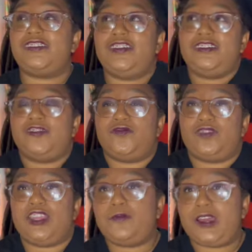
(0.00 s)
He's a
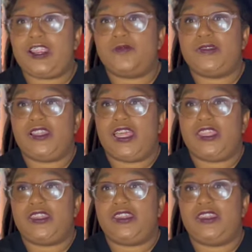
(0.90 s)
vampire, but like
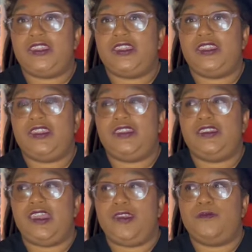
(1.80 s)

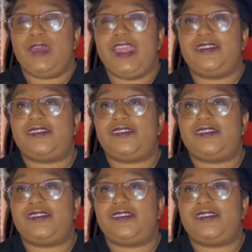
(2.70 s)
in a mad